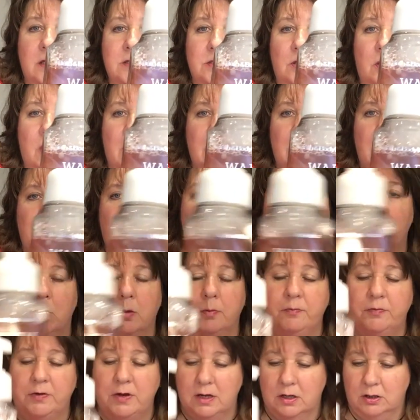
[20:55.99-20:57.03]
So I like
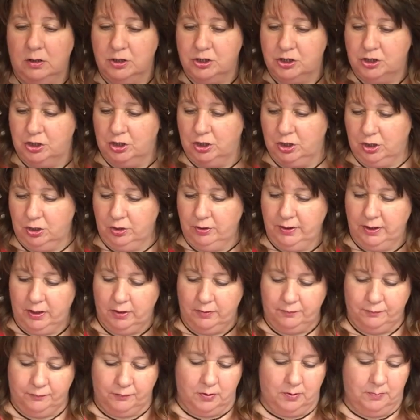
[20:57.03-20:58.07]
warm vanilla sugar.
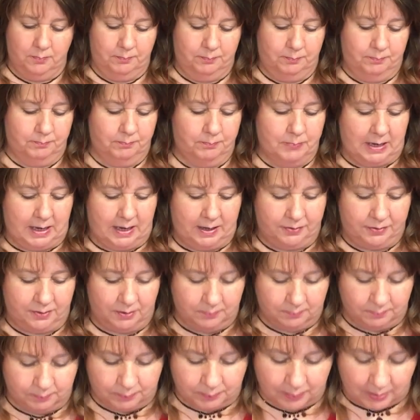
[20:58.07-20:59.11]
They're from Bath
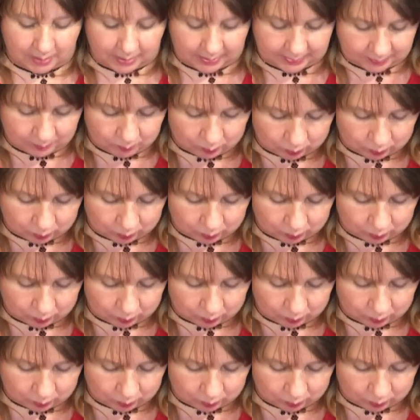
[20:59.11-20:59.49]
and Body